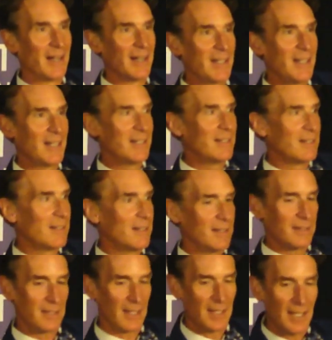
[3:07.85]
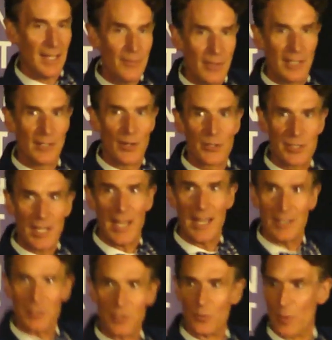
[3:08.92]
He didn't, even in those
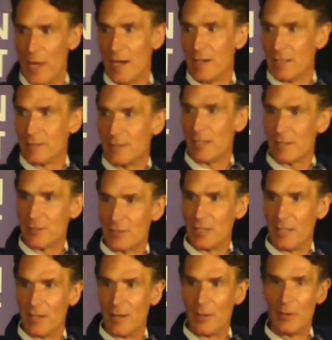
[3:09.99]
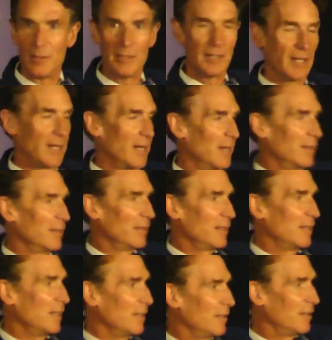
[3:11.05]
days, you rented a tuxedo and
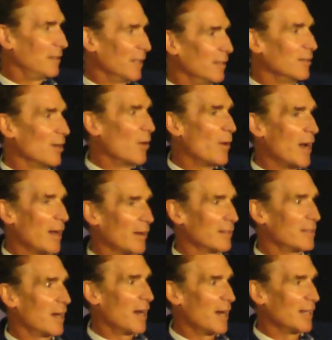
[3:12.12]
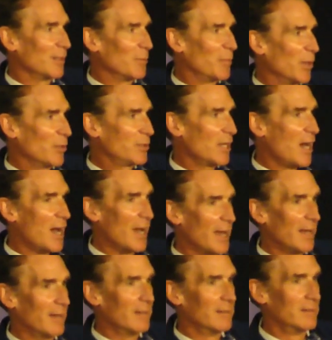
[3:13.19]
he didn't know how to tie the bow tie.
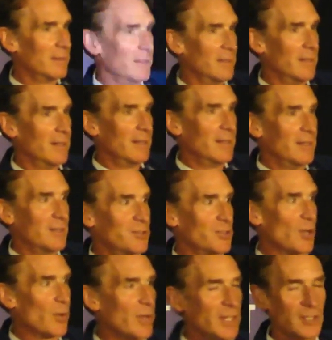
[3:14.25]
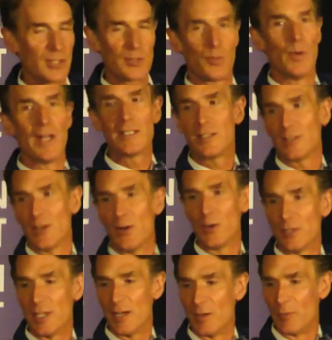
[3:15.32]
So he just went to the
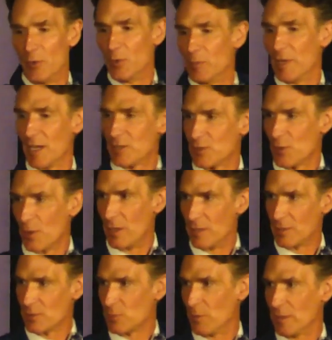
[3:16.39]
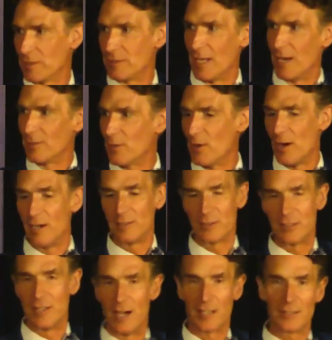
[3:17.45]
hotel room next door, just went down the hall,
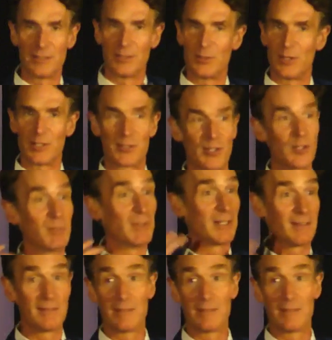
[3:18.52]
just knocked on the door, "Excuse me,